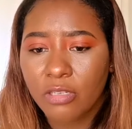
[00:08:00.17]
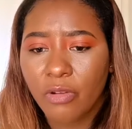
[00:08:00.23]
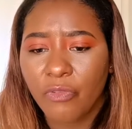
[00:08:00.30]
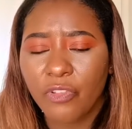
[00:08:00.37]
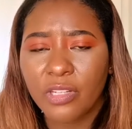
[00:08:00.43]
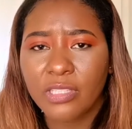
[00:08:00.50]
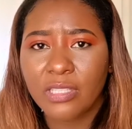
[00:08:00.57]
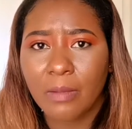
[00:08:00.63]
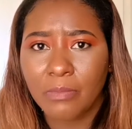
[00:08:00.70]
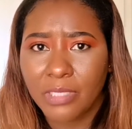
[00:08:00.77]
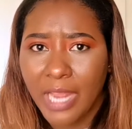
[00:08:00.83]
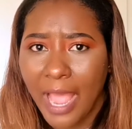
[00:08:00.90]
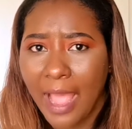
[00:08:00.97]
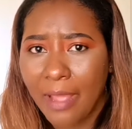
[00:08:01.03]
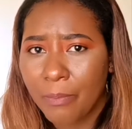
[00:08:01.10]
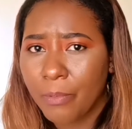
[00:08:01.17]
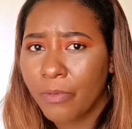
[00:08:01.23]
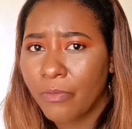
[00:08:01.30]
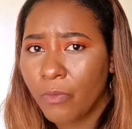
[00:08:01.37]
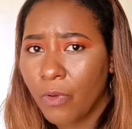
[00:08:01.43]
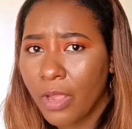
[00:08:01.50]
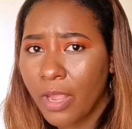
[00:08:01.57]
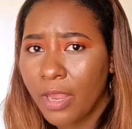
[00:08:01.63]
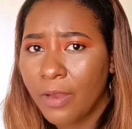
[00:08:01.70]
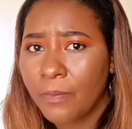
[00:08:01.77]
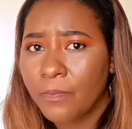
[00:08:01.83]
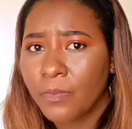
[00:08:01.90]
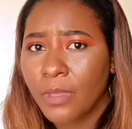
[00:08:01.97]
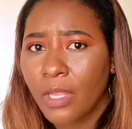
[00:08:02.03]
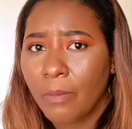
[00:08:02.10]
to feel some type of
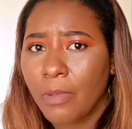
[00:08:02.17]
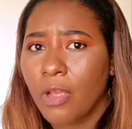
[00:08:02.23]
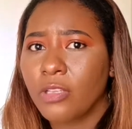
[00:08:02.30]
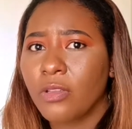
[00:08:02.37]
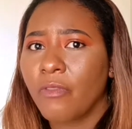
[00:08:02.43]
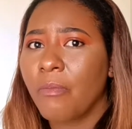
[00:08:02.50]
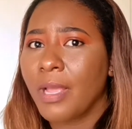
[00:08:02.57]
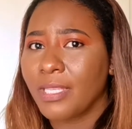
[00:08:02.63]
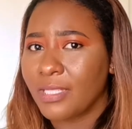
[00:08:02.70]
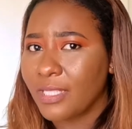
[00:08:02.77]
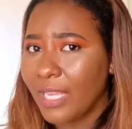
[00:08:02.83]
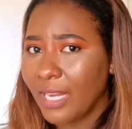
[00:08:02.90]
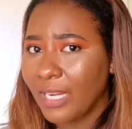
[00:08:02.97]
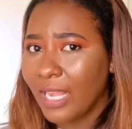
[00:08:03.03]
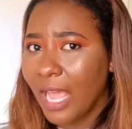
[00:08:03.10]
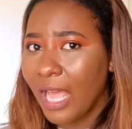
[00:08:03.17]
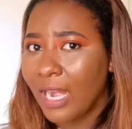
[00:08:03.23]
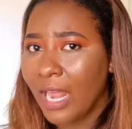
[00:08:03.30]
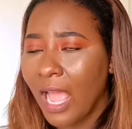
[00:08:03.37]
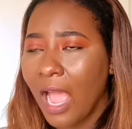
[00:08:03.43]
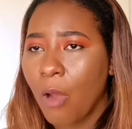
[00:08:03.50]
way because of my skin color.